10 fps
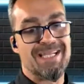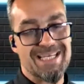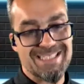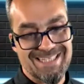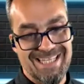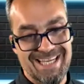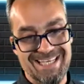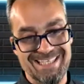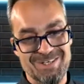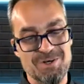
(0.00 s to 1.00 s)
But here's the
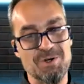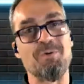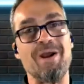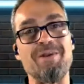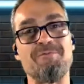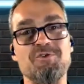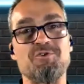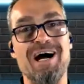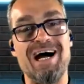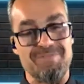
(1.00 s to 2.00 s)
thing. I can't wait for the
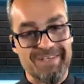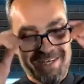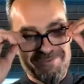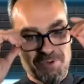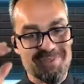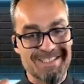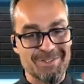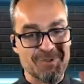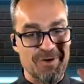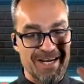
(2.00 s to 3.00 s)
drive that comes from this
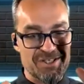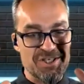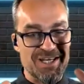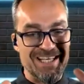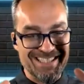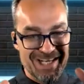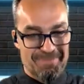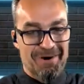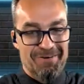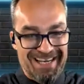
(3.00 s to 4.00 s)
little grandchild.
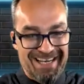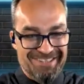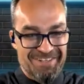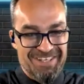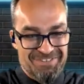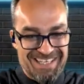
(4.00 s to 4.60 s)
Am I right? Do you think